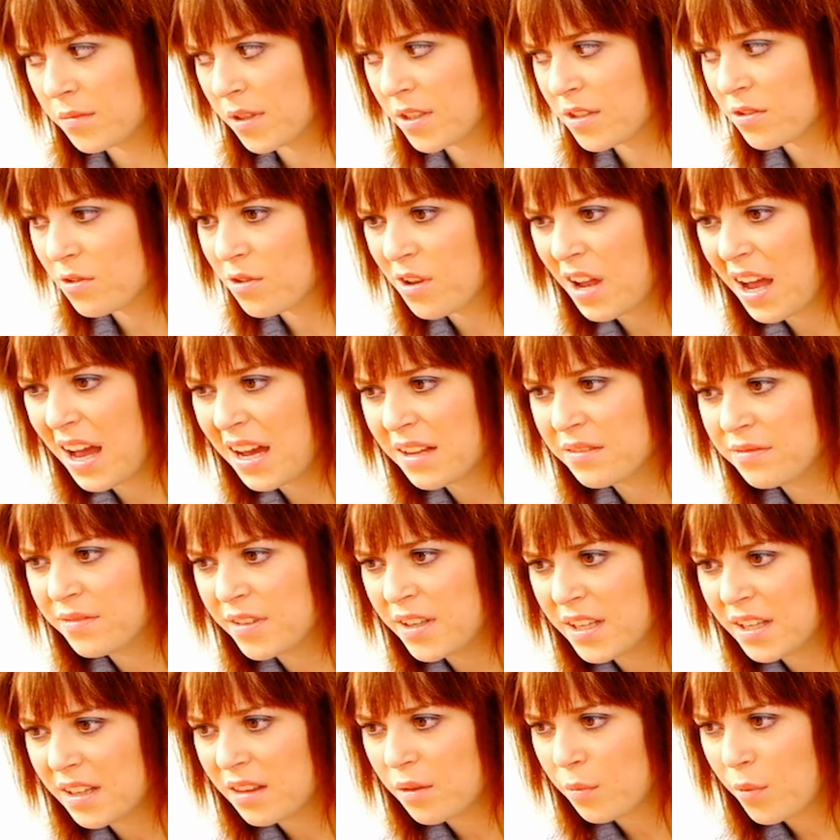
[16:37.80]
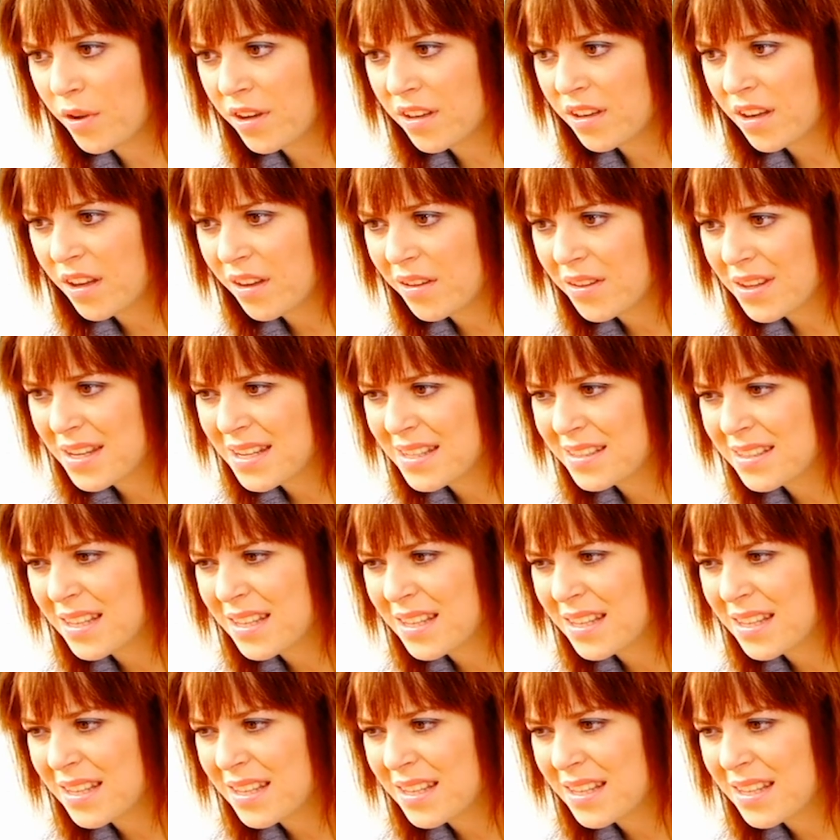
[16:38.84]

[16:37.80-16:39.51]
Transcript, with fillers: Um, I saw your advert in the window.